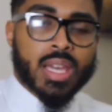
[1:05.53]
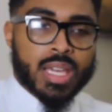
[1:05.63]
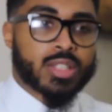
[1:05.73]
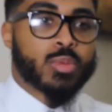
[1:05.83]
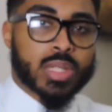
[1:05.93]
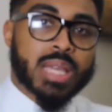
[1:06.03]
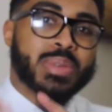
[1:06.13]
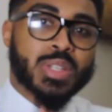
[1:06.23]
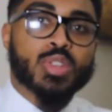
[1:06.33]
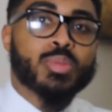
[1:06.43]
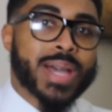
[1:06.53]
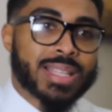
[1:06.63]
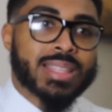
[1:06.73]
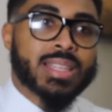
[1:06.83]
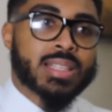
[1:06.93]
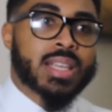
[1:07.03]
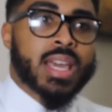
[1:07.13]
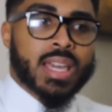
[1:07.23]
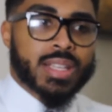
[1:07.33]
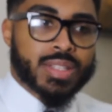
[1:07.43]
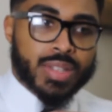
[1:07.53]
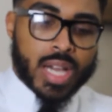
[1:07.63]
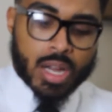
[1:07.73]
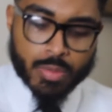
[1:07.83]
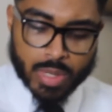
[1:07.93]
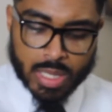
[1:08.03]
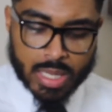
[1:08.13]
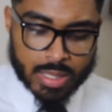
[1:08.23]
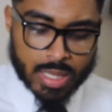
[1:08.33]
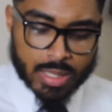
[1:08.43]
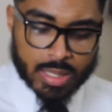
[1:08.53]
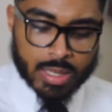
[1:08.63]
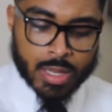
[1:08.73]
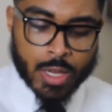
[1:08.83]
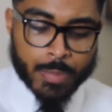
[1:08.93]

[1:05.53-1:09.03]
And so what they would do back then is, is a dowry, is, is a...